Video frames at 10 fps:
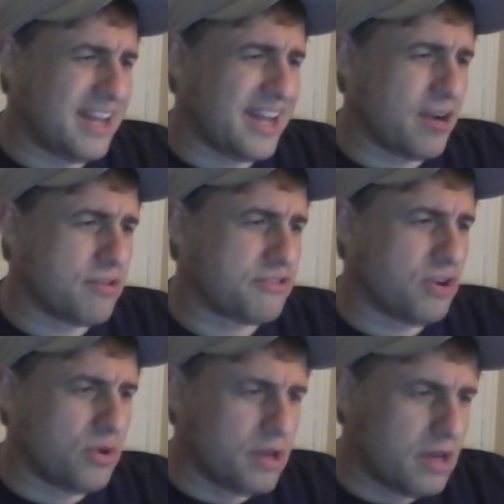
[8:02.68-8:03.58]
at
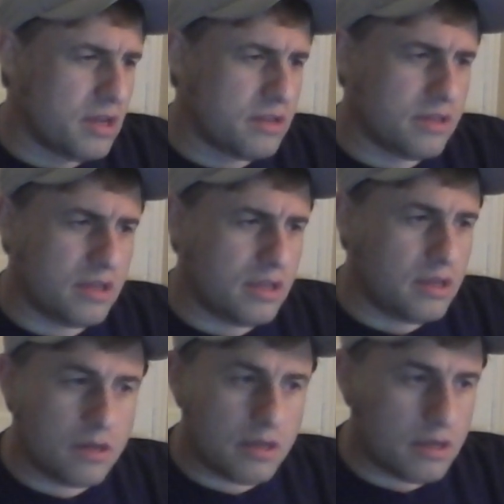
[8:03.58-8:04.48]
Arizona,
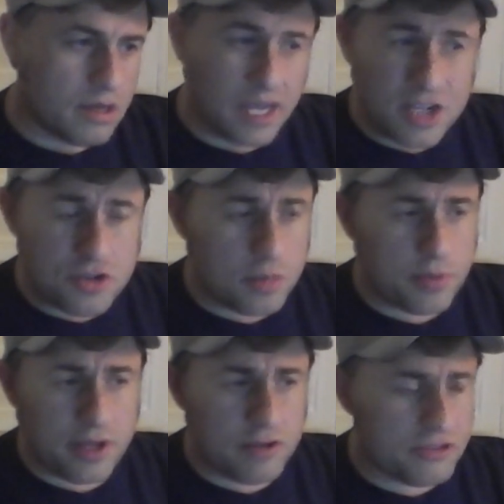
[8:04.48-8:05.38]
the Adrian
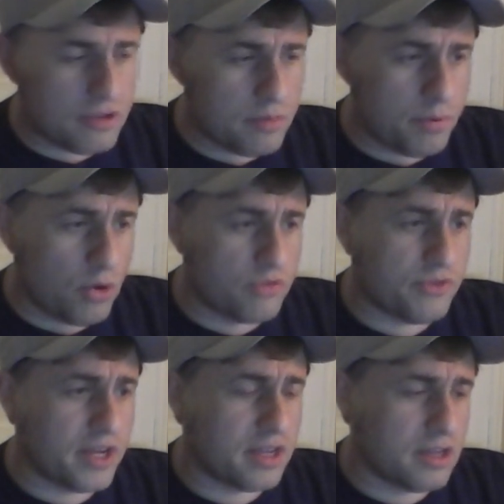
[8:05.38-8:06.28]
Peterson
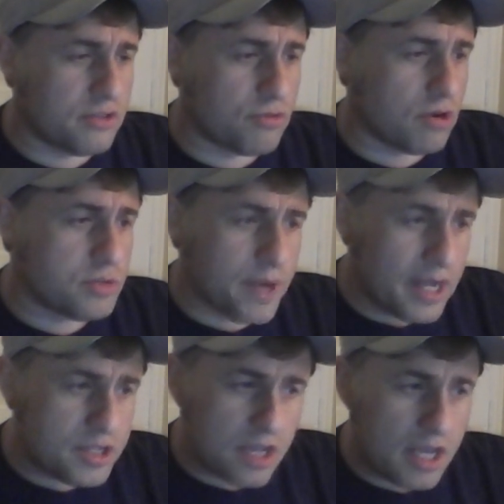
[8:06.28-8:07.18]
post-Vikings grudge
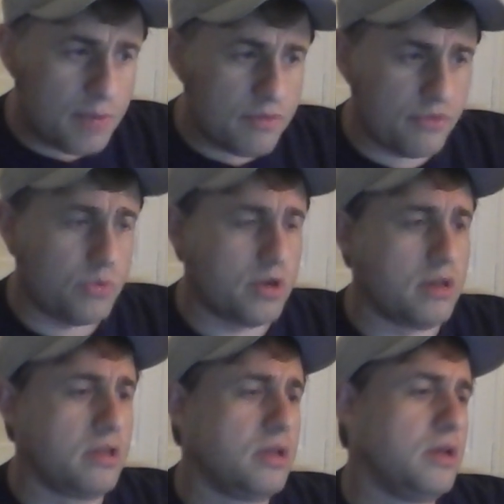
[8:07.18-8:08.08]
match game, if you
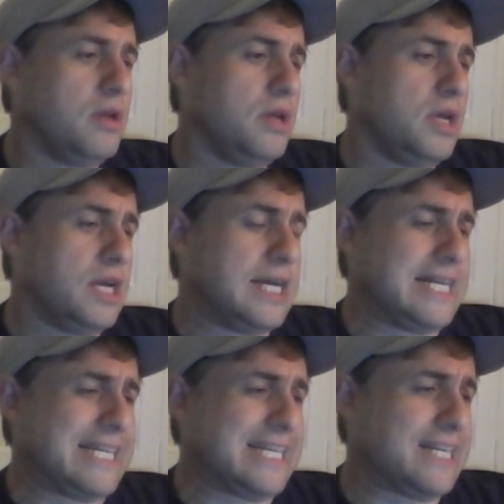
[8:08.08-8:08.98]
will.
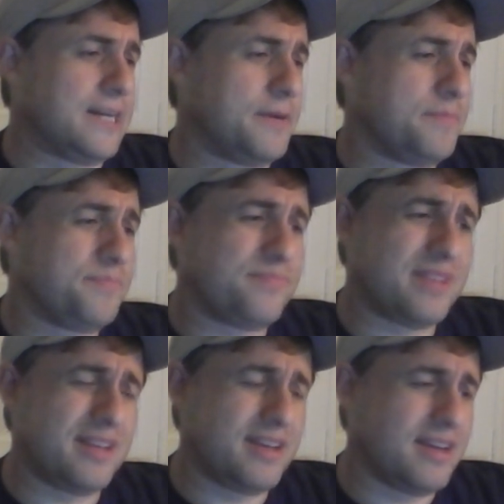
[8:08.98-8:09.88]
I
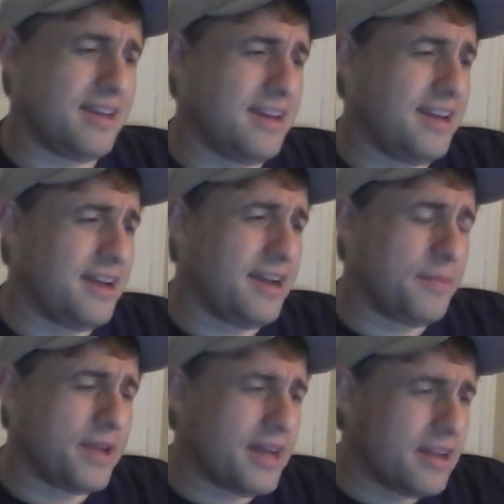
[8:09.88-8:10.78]
mean,
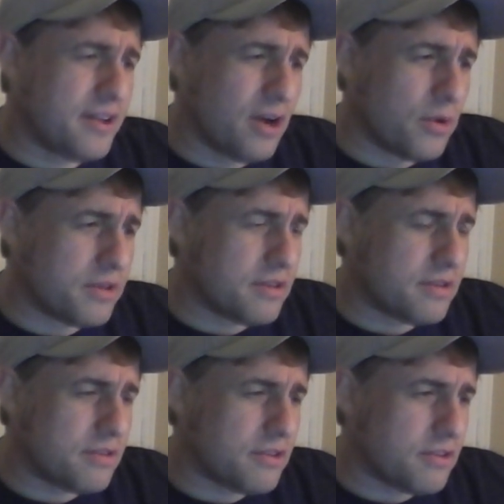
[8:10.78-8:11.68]
I don't know.
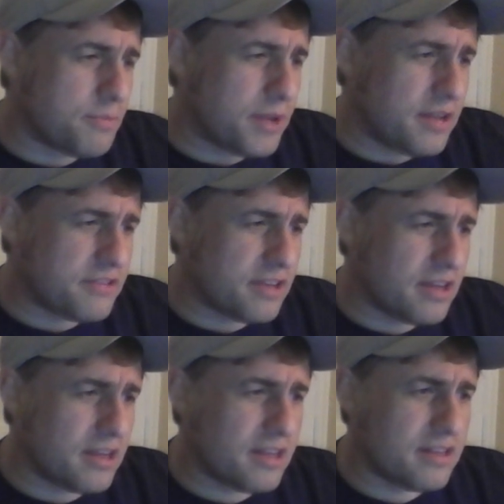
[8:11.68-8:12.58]
Is Peterson
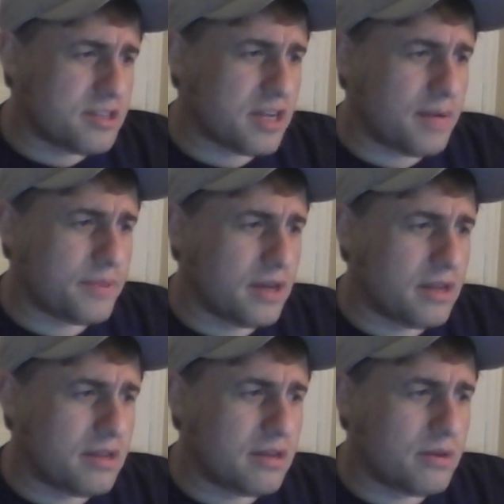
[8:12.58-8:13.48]
going to get the job
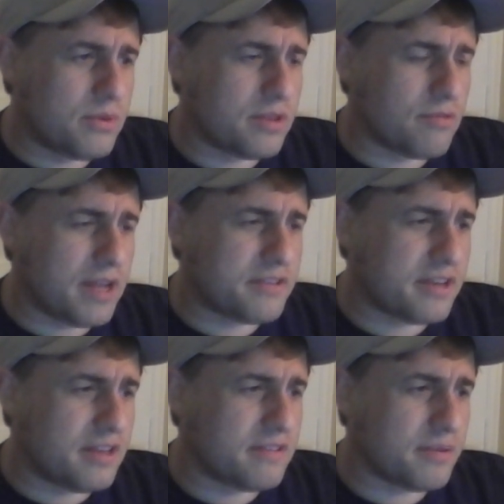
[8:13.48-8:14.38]
done with the
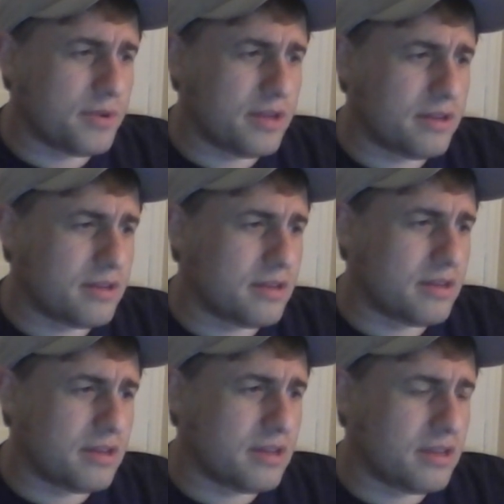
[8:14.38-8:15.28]
Redskins? I mean,
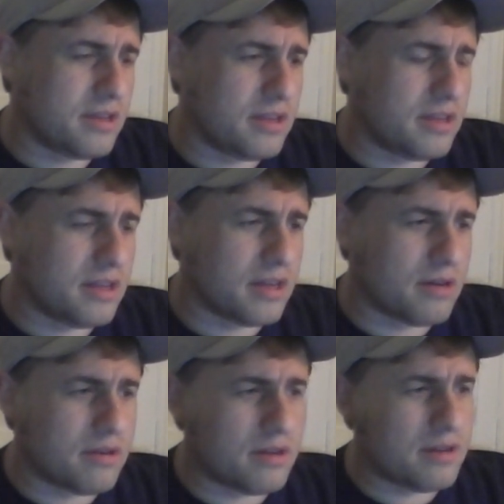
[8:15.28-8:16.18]
you
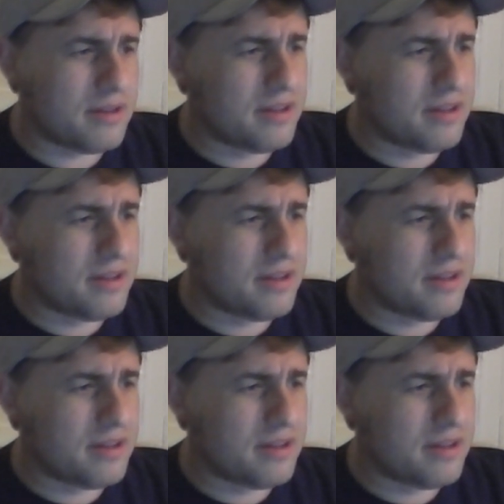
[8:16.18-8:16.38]
know...